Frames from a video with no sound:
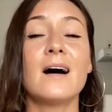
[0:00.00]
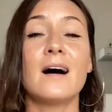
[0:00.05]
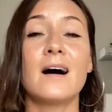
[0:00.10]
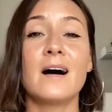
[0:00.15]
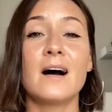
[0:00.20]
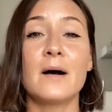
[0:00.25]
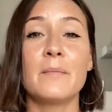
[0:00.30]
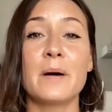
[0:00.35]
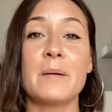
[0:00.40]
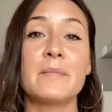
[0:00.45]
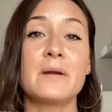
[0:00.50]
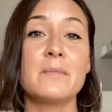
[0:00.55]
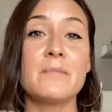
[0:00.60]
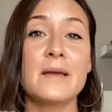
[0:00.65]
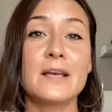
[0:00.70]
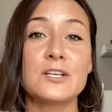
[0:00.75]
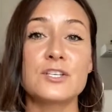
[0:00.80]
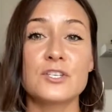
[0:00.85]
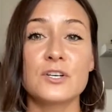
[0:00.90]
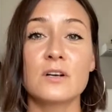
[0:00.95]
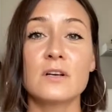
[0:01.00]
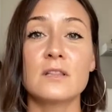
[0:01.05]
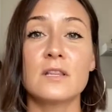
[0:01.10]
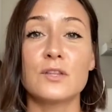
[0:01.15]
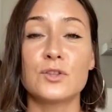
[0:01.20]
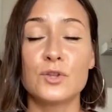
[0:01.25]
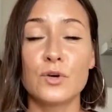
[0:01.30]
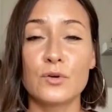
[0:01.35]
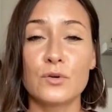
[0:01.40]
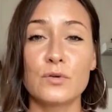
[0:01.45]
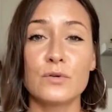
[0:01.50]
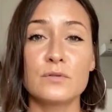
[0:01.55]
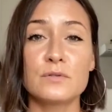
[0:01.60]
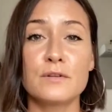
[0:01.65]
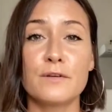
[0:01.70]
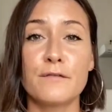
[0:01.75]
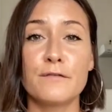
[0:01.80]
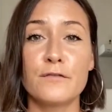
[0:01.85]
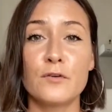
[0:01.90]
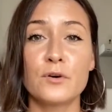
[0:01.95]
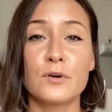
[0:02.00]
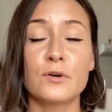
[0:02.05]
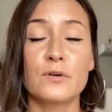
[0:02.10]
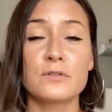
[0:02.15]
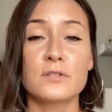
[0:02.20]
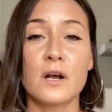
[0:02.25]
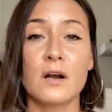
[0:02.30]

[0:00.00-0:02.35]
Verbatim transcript: Um, I'm gonna make sure that those photos